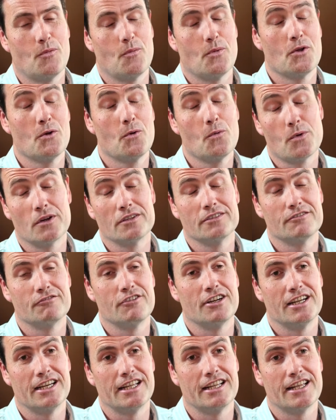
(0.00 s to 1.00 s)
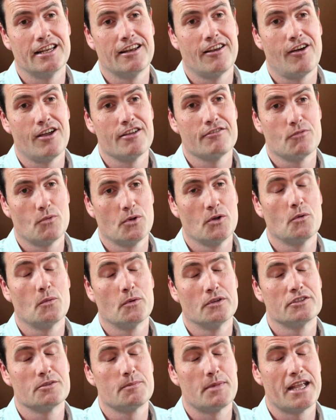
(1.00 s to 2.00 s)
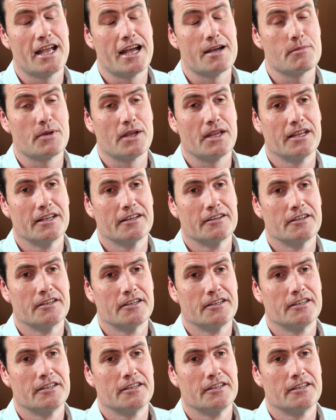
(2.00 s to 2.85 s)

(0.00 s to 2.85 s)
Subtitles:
what we all want really in life. We all want to be happy.